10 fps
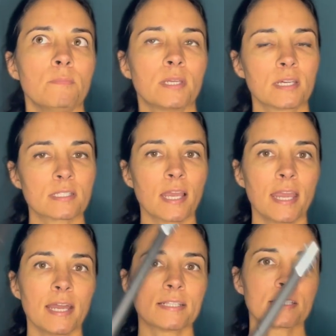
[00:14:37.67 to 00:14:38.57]
because I
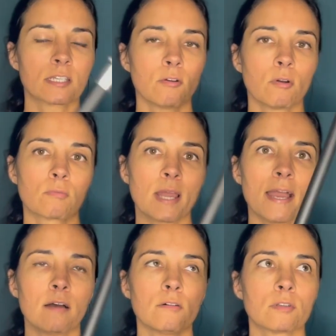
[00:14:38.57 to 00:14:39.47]
had to go
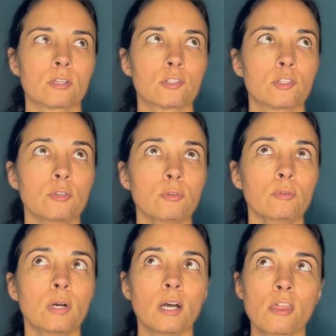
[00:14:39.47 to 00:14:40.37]
around
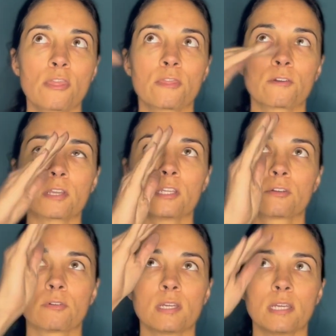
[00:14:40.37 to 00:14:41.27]
two
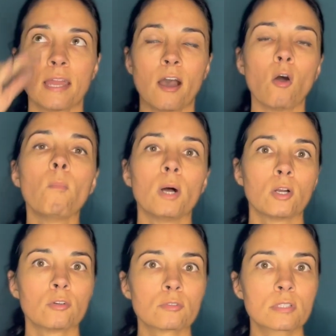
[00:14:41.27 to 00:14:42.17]
30-degree
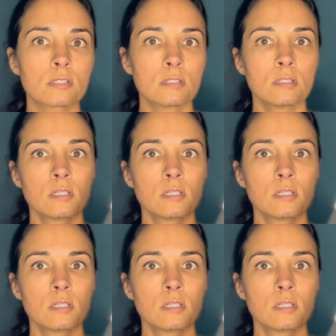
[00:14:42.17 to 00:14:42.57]
elbows